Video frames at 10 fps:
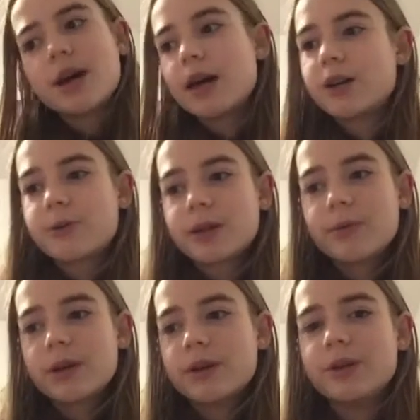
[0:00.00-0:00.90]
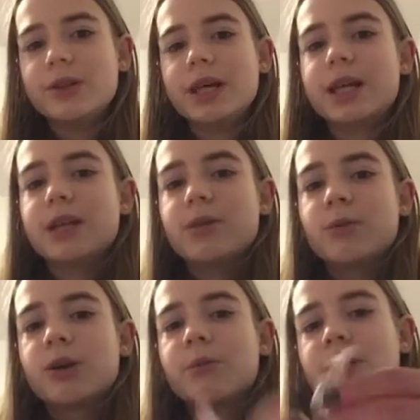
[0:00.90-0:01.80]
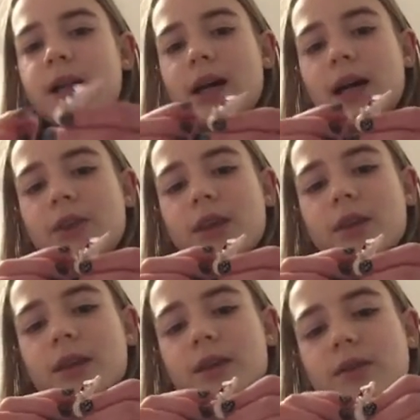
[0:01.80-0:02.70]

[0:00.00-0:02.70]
I don't really want to do that anymore, but I think that it's